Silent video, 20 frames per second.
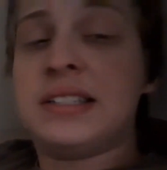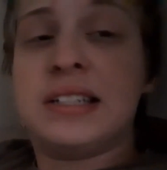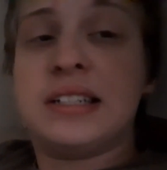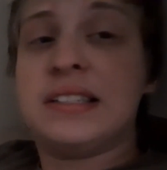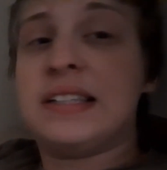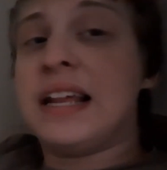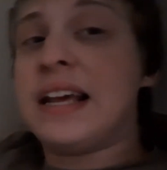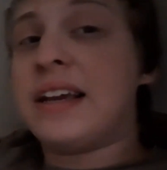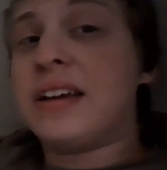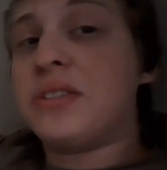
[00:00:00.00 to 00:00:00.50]
to
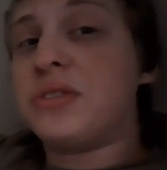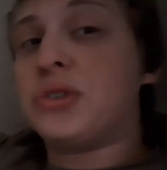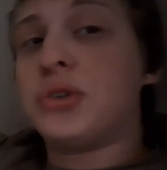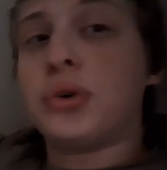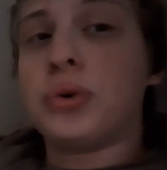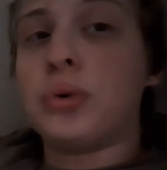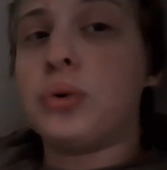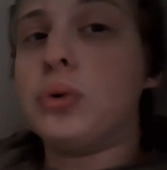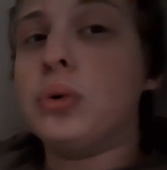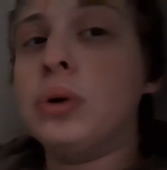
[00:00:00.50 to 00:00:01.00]
take
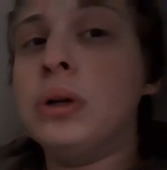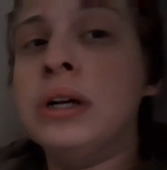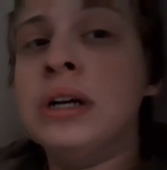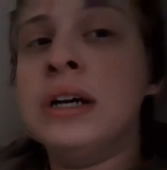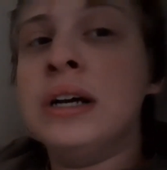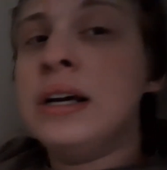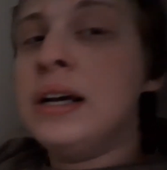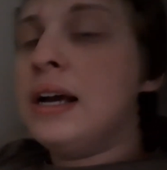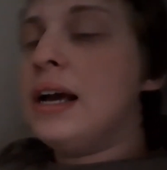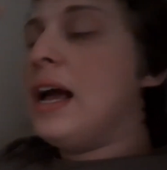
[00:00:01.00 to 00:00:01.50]
control,
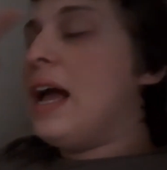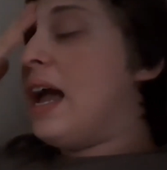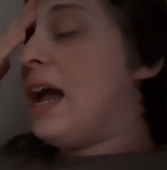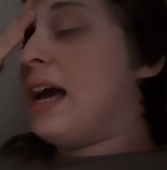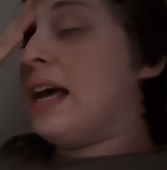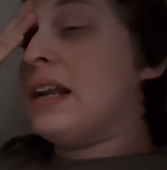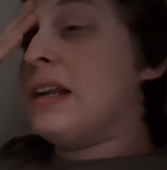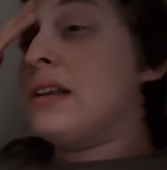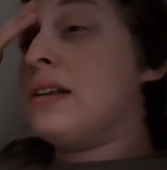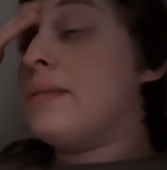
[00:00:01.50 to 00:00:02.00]

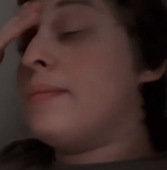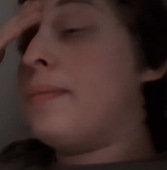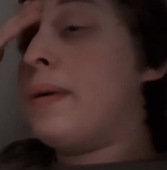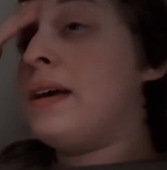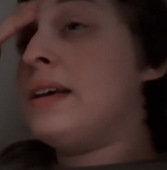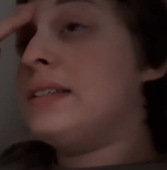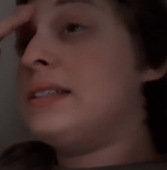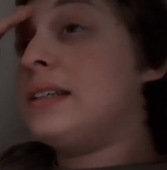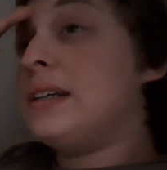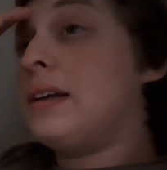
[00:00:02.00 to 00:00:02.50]
and
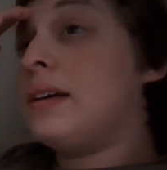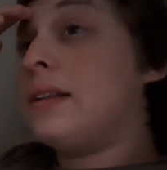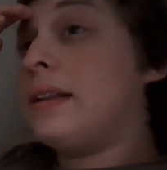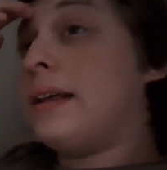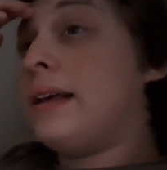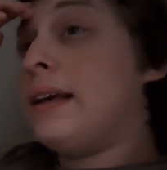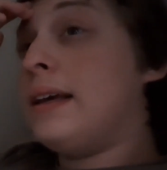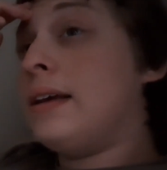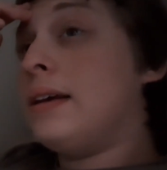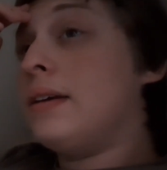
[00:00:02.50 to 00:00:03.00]

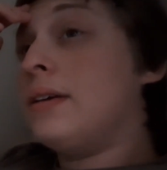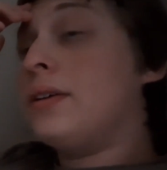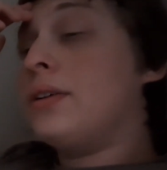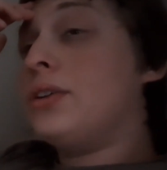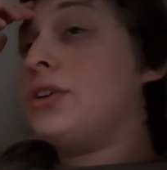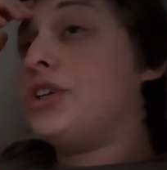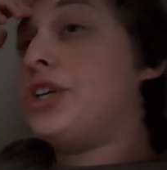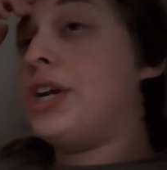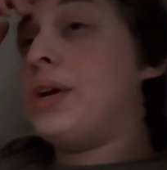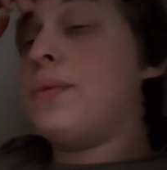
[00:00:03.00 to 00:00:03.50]
basically
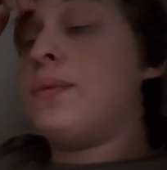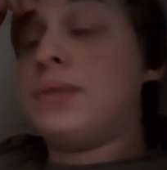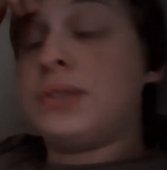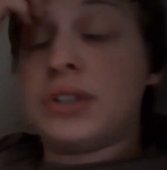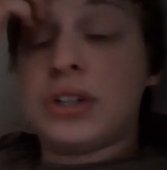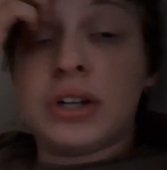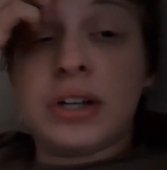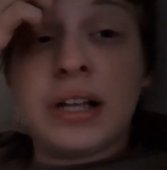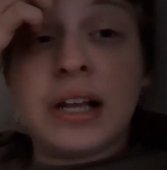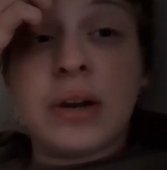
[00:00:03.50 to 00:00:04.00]
she was
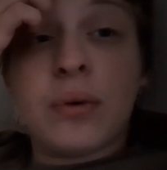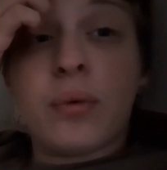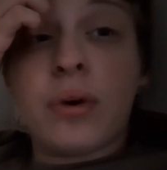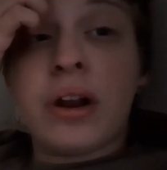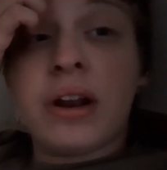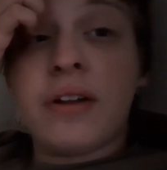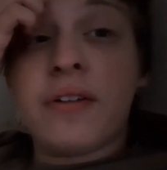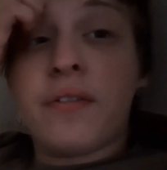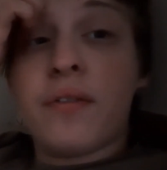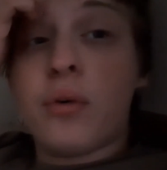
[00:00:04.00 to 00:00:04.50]
gonna get
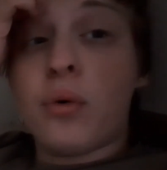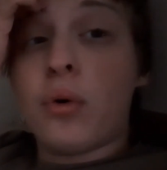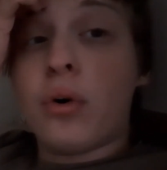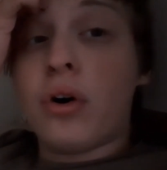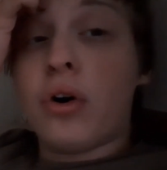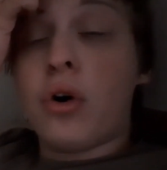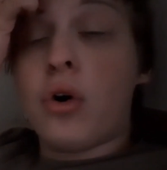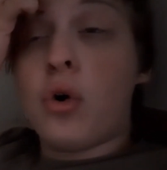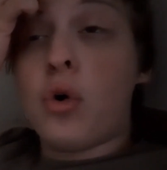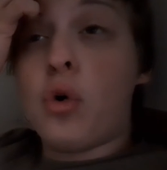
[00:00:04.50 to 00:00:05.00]
ready for
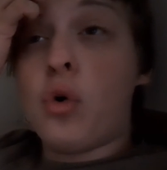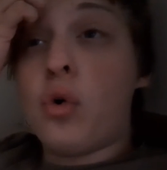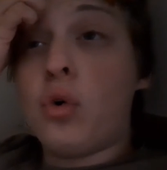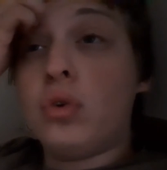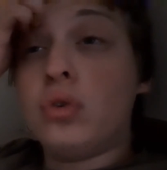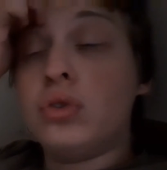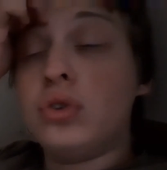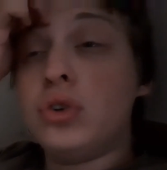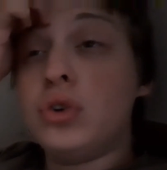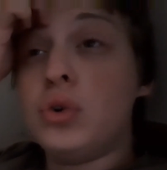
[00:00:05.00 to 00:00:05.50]
a
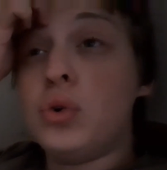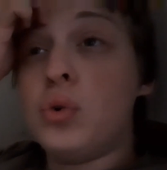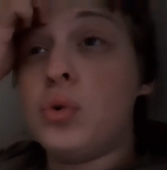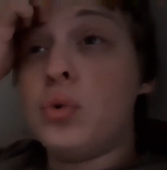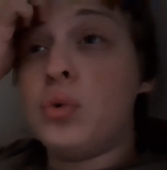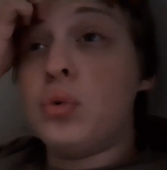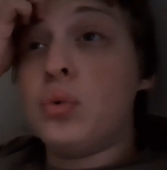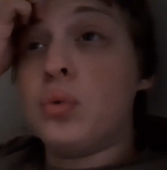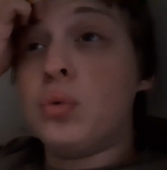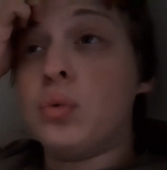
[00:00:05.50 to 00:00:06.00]
whole
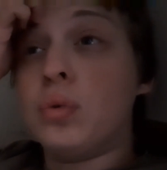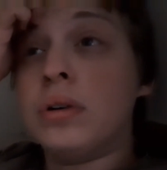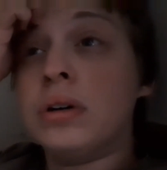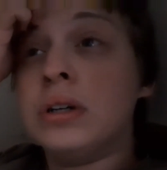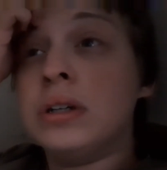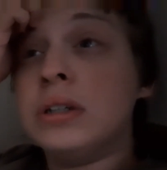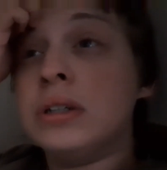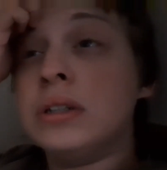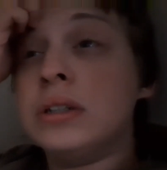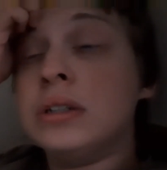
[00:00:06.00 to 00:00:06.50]
new
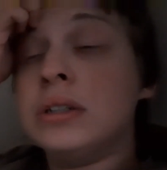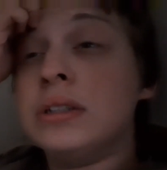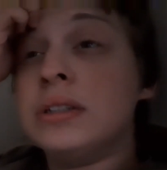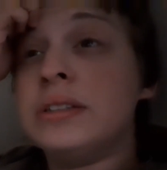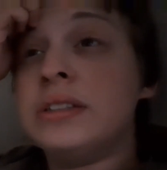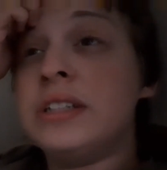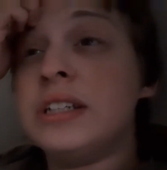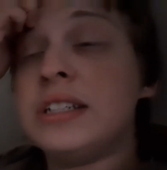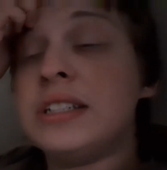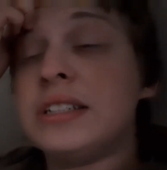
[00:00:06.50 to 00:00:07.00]

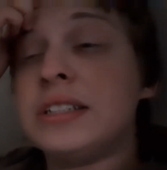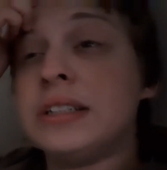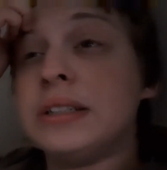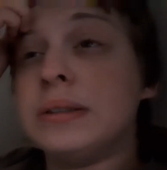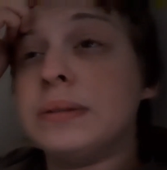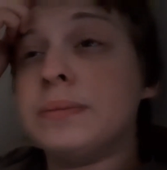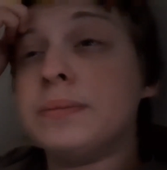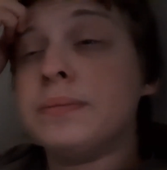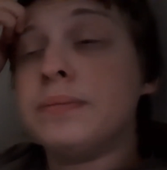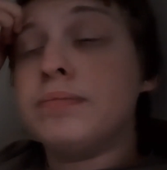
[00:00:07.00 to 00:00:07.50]

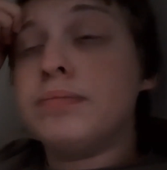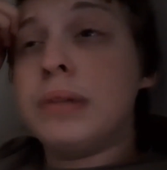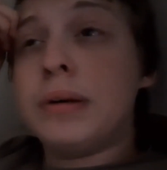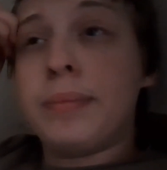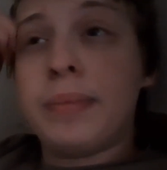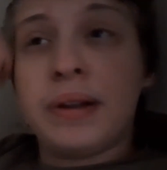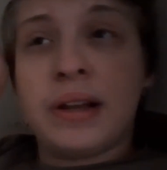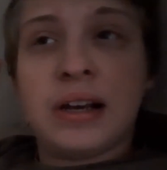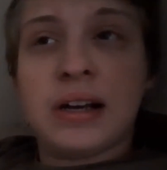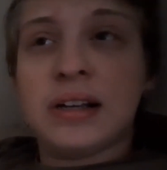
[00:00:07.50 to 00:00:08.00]
system,
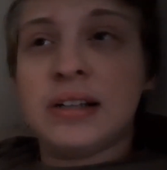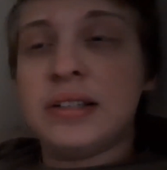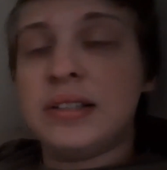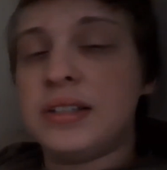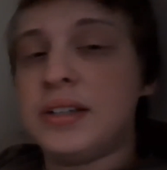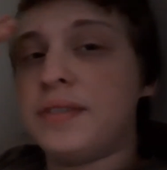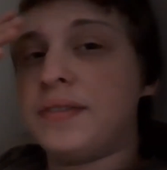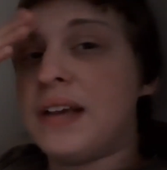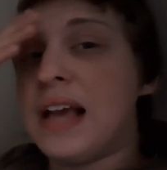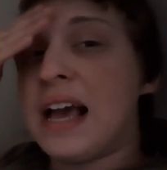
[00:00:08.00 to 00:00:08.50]
but because
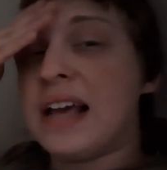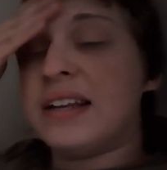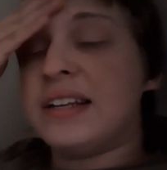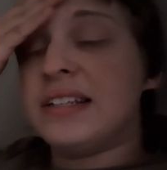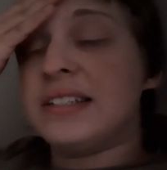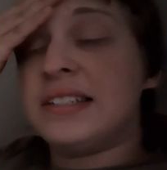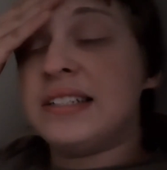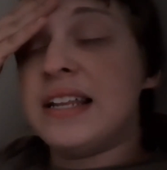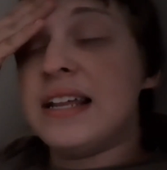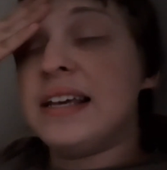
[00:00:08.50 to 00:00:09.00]
of
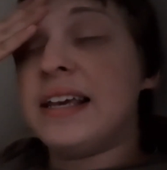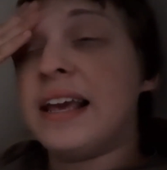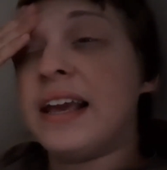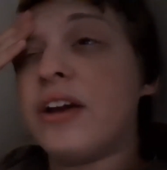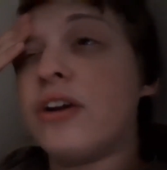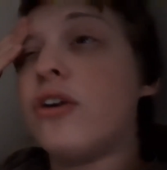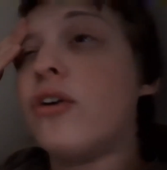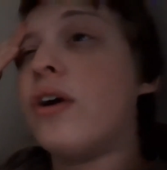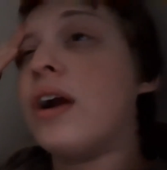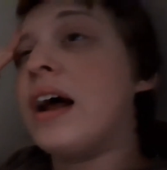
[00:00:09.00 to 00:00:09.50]
Katniss
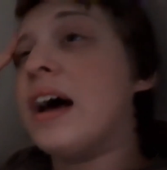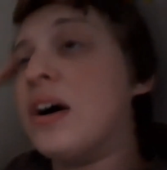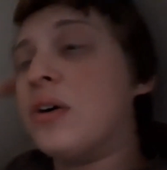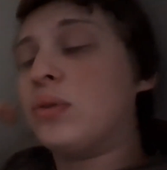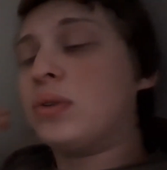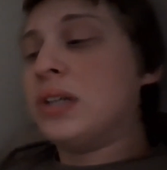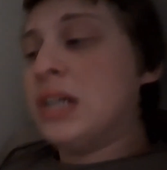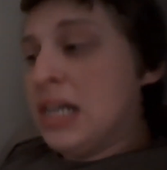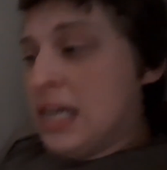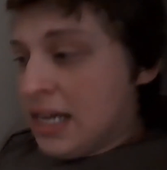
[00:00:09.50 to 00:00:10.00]
taking her
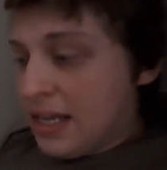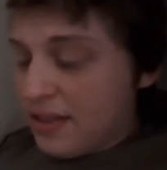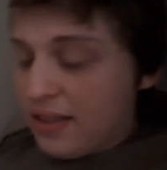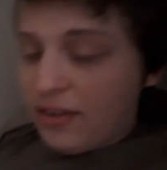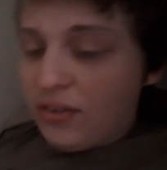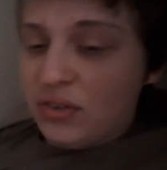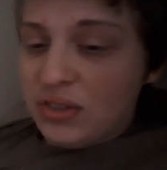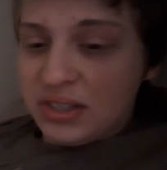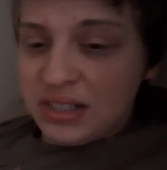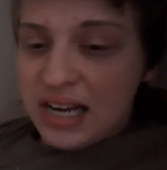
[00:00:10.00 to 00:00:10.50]
out,
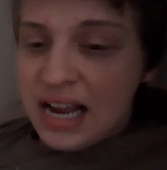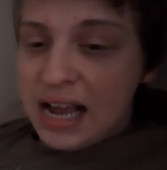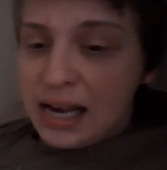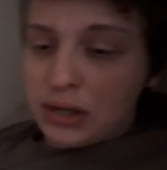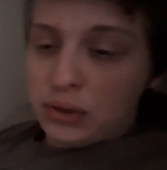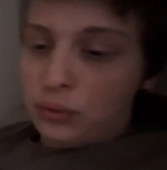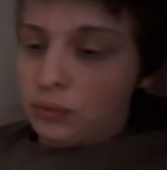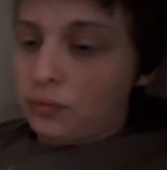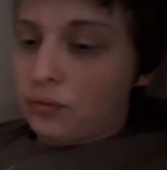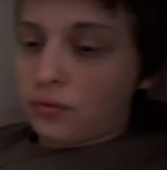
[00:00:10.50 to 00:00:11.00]
there was an
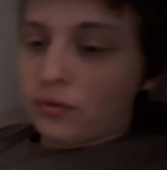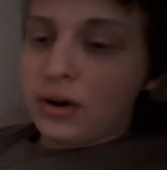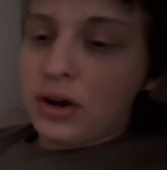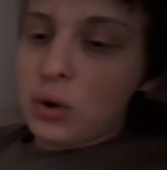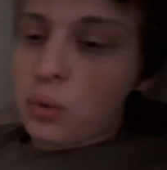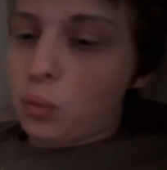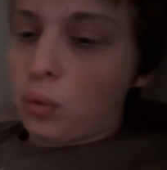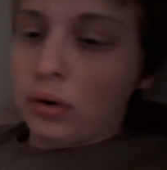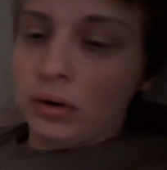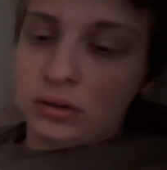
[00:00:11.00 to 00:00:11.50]
actual free
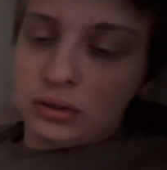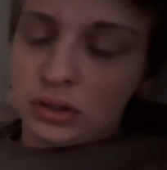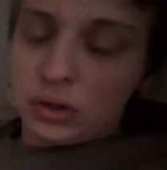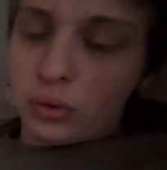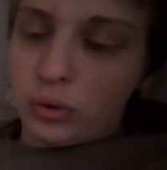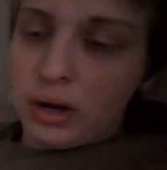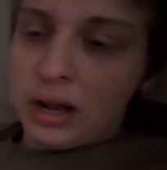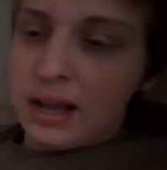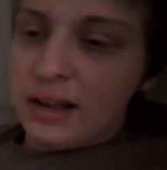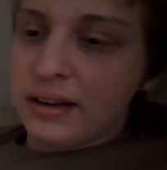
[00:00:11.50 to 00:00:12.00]
world
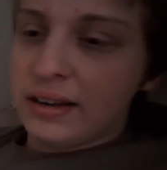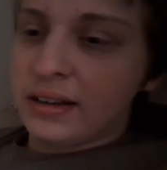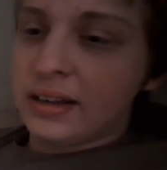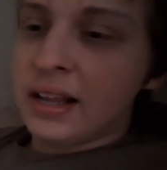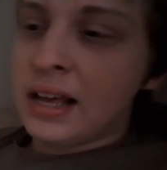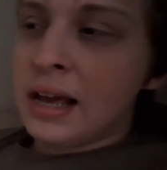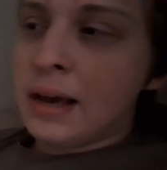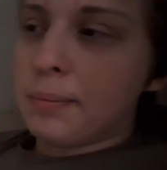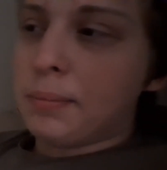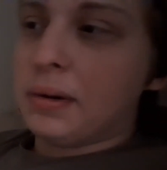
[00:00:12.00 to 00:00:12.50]
created.